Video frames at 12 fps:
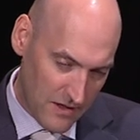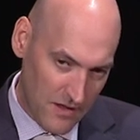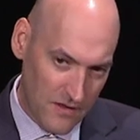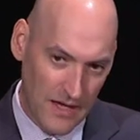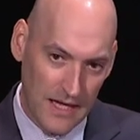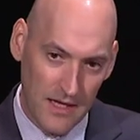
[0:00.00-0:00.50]

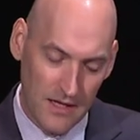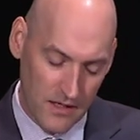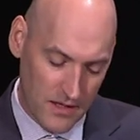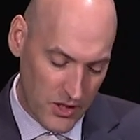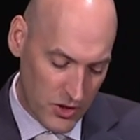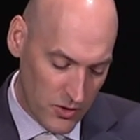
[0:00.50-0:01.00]
they
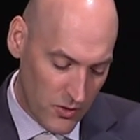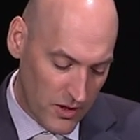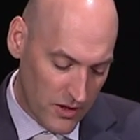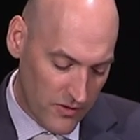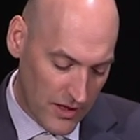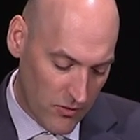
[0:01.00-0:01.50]
concluded
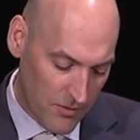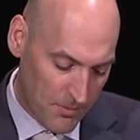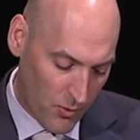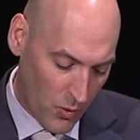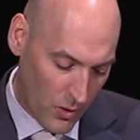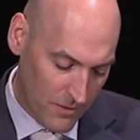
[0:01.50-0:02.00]
in their
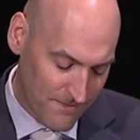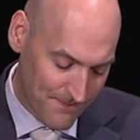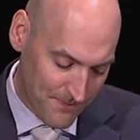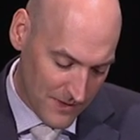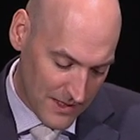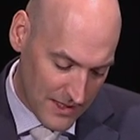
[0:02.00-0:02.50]
report,
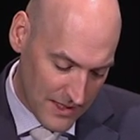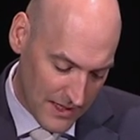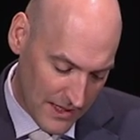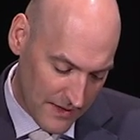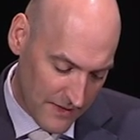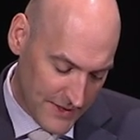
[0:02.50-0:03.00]

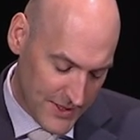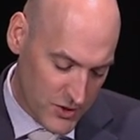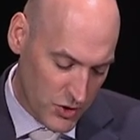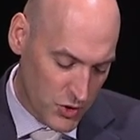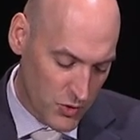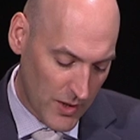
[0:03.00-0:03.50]
and this is
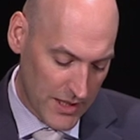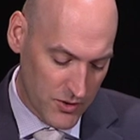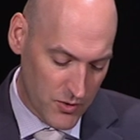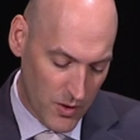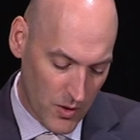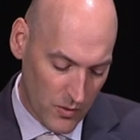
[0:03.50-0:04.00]
a direct
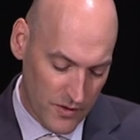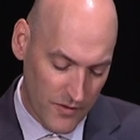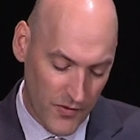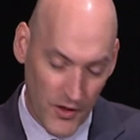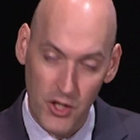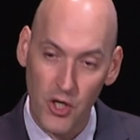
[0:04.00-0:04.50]
quote,
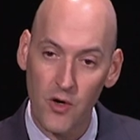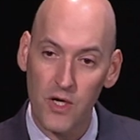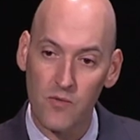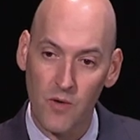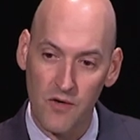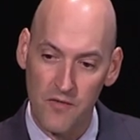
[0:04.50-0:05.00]
that the current
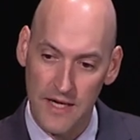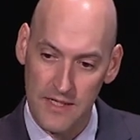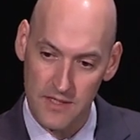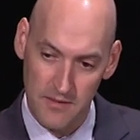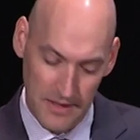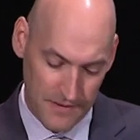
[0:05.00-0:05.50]
rough
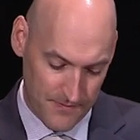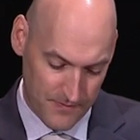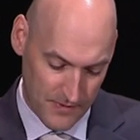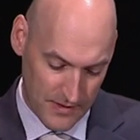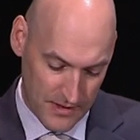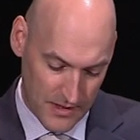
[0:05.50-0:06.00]
estimate
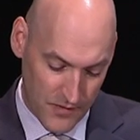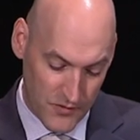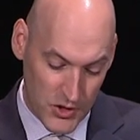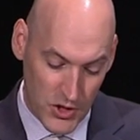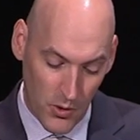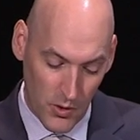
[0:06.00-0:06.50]
of the
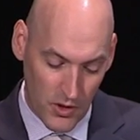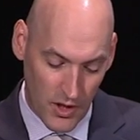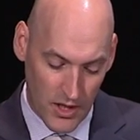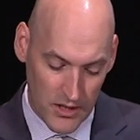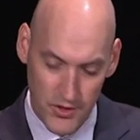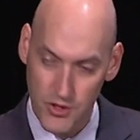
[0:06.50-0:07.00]
total
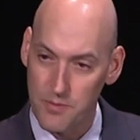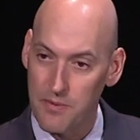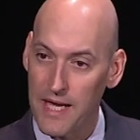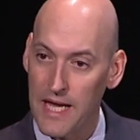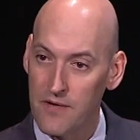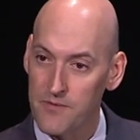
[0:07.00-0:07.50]
cost to
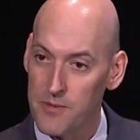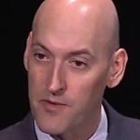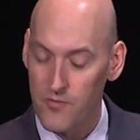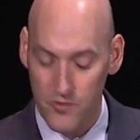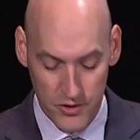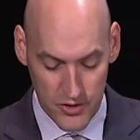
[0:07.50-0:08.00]
Japan from the
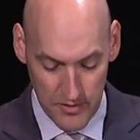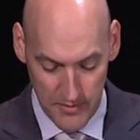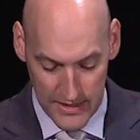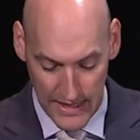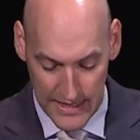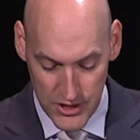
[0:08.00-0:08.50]
Fukushima
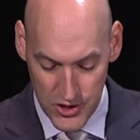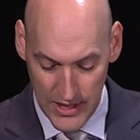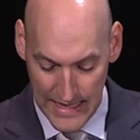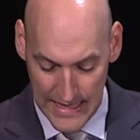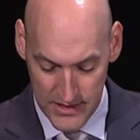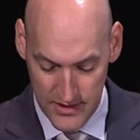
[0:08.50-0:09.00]
Daiichi
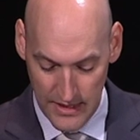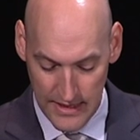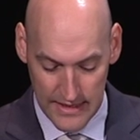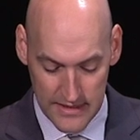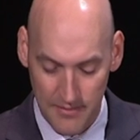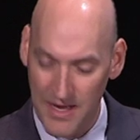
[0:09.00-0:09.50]
accident
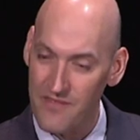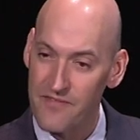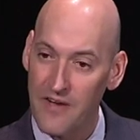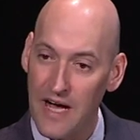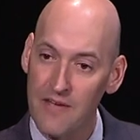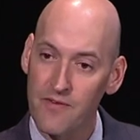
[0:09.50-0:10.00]
is about
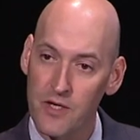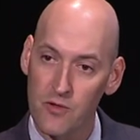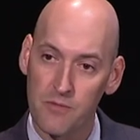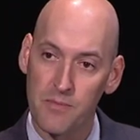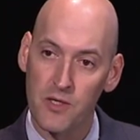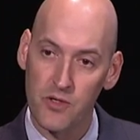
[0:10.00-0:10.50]

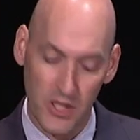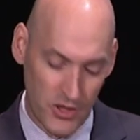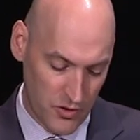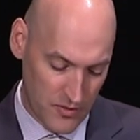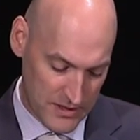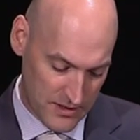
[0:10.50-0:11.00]
$500 billion
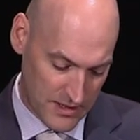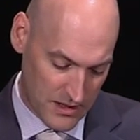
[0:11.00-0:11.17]
US.